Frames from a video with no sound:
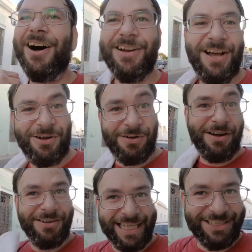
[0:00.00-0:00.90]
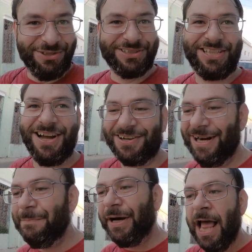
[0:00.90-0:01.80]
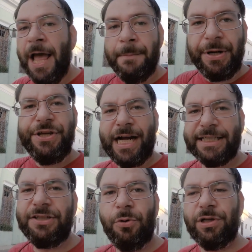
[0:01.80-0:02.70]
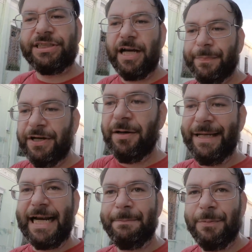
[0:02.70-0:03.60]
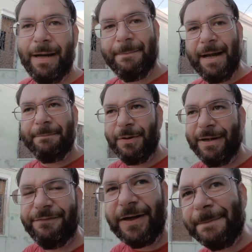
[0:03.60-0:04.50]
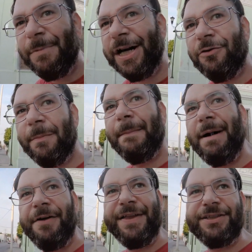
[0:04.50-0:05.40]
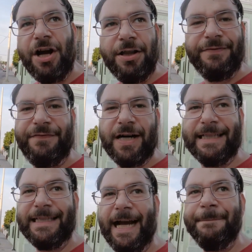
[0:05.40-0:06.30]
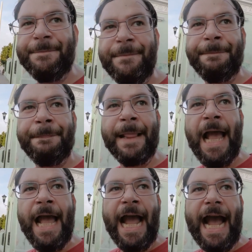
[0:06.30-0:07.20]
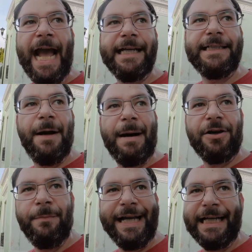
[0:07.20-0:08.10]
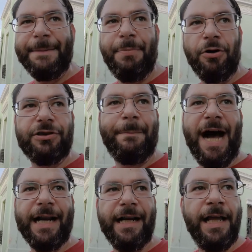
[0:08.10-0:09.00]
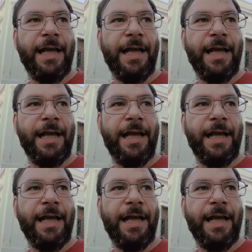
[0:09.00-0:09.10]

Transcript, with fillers: all, all, all, I do is talk, right? But but you guys know what's up. You know what I mean? I put my I put my fucking money where my mouth is all the fucking time, and um, I don't make any bones about it.